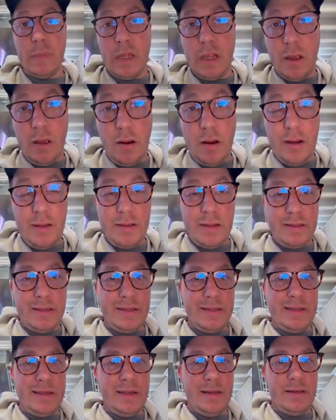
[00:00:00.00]
All right, this
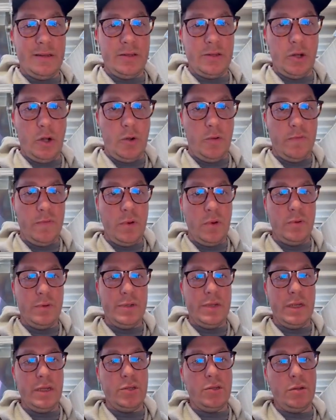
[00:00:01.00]
is the DOVOH
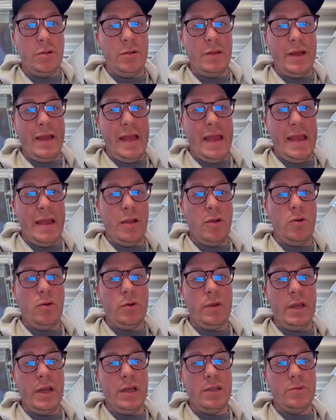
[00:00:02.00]
digital angle
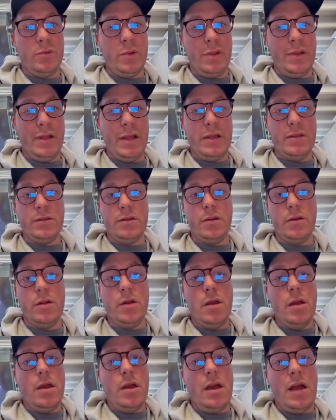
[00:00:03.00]
gauge with laser.
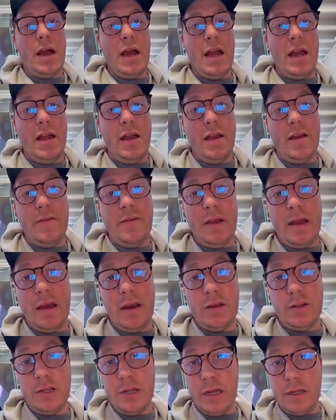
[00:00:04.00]
I have had
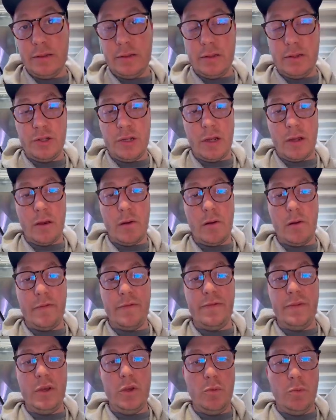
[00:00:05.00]
a chance to check out a
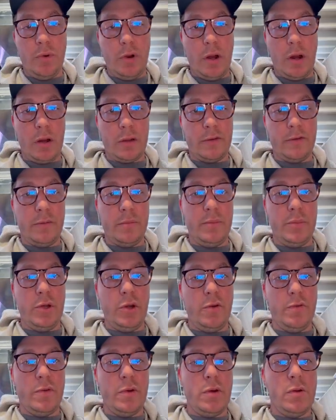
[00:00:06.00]
few products from
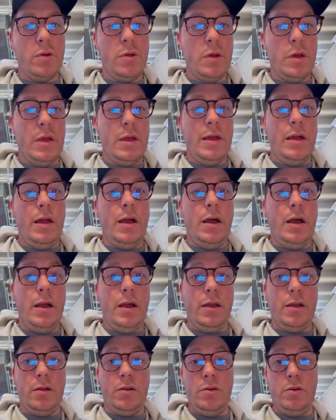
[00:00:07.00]
DOVOH,
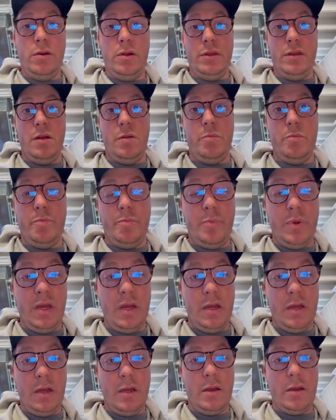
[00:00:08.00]
including their
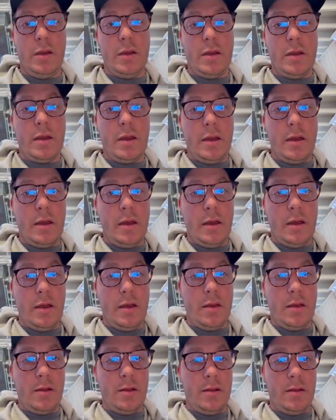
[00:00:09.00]
big
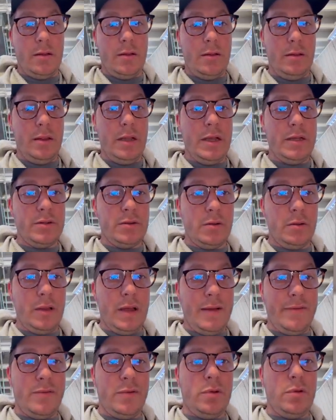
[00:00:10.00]
laser
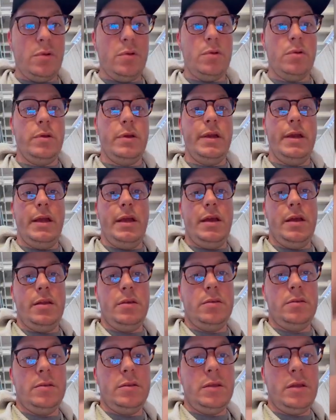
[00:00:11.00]
level
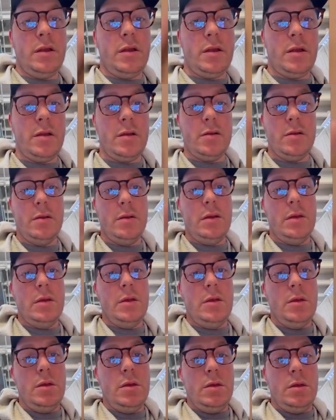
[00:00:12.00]
and
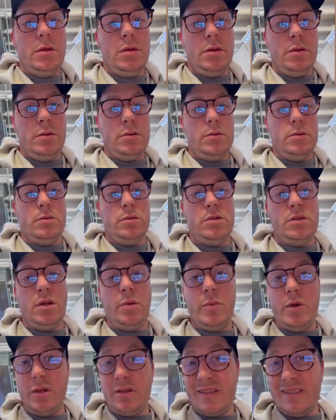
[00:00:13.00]

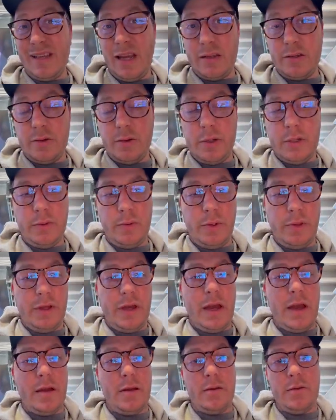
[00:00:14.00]
some accessories with
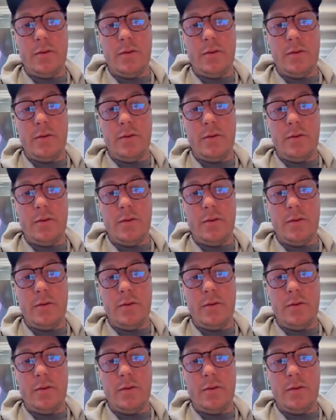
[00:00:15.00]
that.